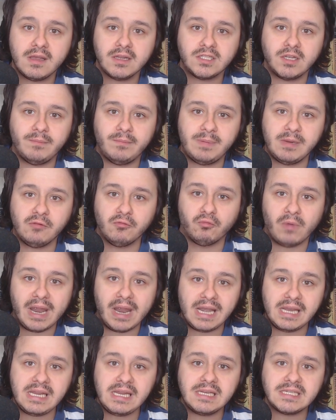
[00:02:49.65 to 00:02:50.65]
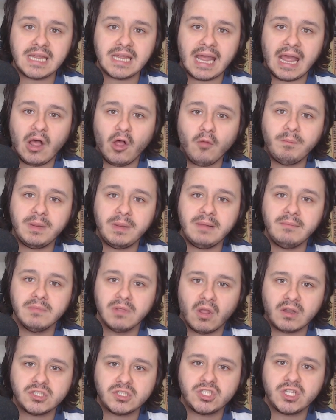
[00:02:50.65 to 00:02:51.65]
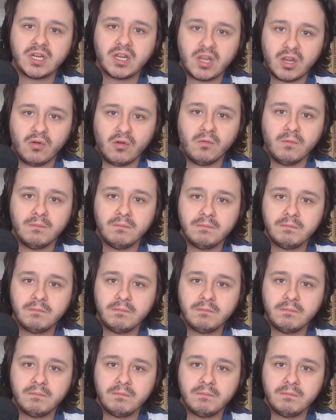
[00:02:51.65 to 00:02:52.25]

to be ready to help him launch a coup.